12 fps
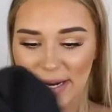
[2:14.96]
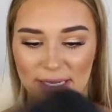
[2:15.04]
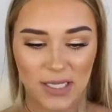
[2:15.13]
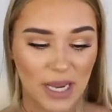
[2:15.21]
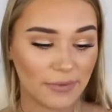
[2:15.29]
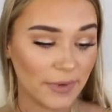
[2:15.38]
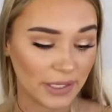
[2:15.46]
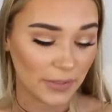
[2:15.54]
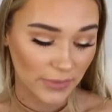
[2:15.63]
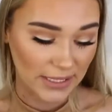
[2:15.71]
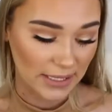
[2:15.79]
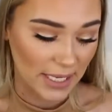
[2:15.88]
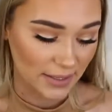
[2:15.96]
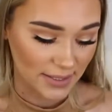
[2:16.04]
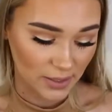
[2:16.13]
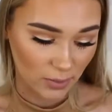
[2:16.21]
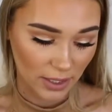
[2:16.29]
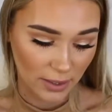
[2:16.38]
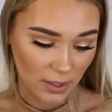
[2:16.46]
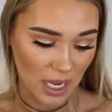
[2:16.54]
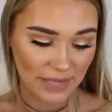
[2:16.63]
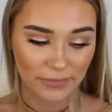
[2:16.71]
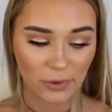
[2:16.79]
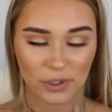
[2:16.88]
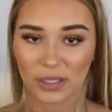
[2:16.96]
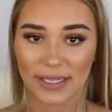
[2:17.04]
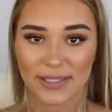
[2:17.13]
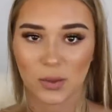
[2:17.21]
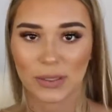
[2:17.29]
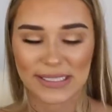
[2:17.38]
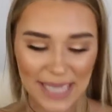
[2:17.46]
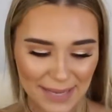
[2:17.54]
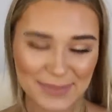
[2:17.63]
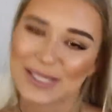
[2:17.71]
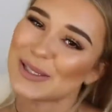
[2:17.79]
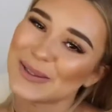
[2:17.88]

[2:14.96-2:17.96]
brand. I really, really like this one. I've worn it like 20 times